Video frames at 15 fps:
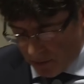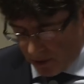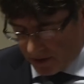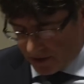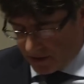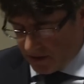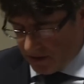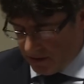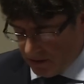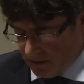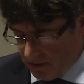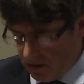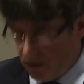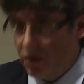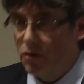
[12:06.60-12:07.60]
policy,
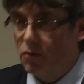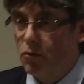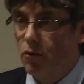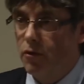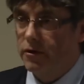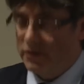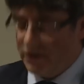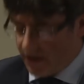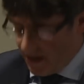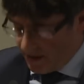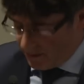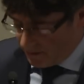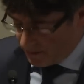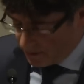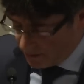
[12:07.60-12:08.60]

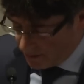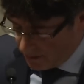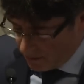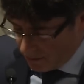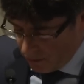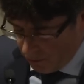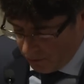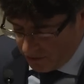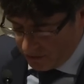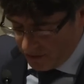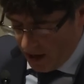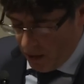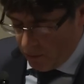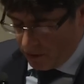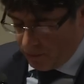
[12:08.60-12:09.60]
coordinated
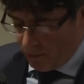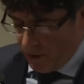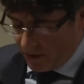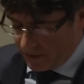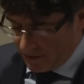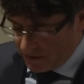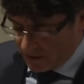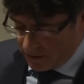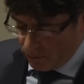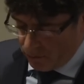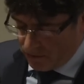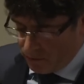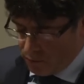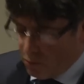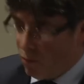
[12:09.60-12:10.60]
with our partners,
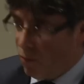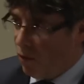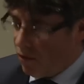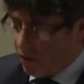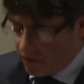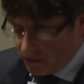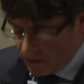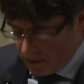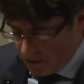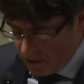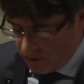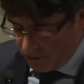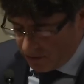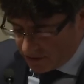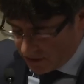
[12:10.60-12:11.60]
with more
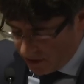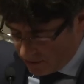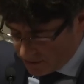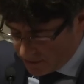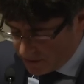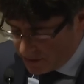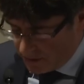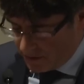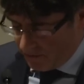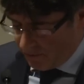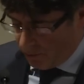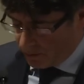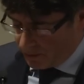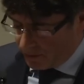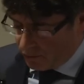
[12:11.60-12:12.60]
resources
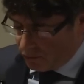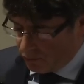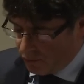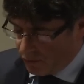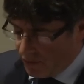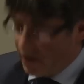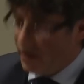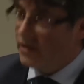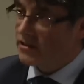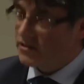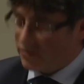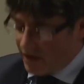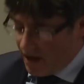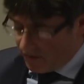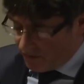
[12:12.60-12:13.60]
devoted to
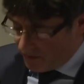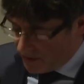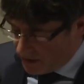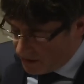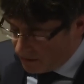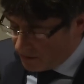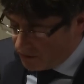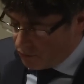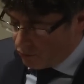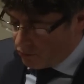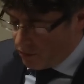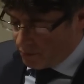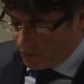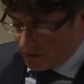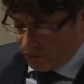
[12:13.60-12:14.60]
strengthening
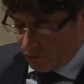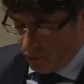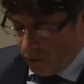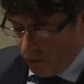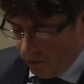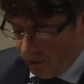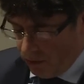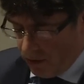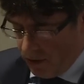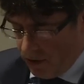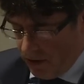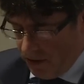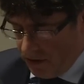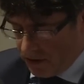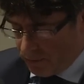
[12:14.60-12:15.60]
Europe's role
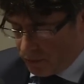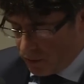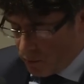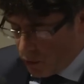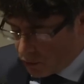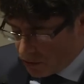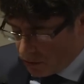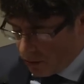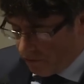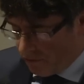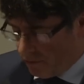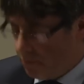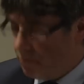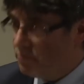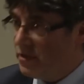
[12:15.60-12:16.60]
in the promotion
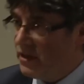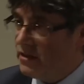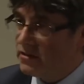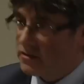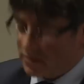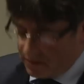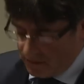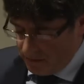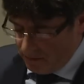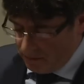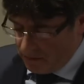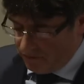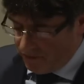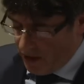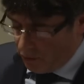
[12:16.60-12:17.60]
of peace,
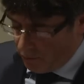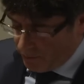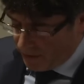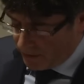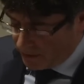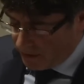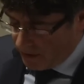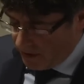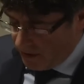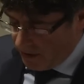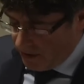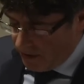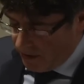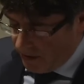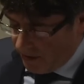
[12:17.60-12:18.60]
development,
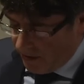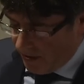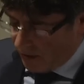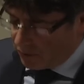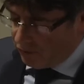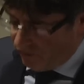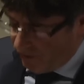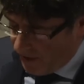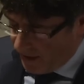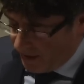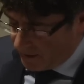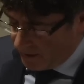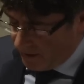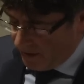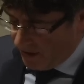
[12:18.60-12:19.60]
and the
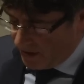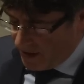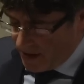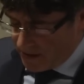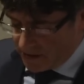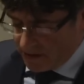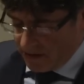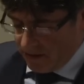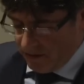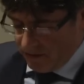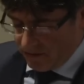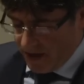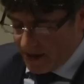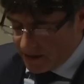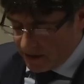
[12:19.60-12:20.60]
fight against
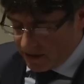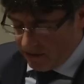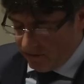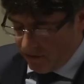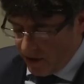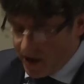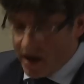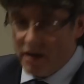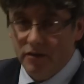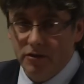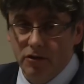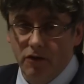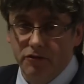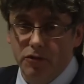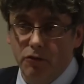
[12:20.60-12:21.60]
threats and a
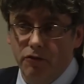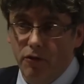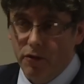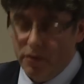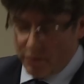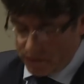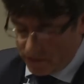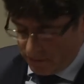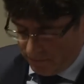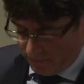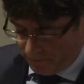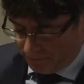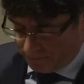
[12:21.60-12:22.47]
variety of new forms.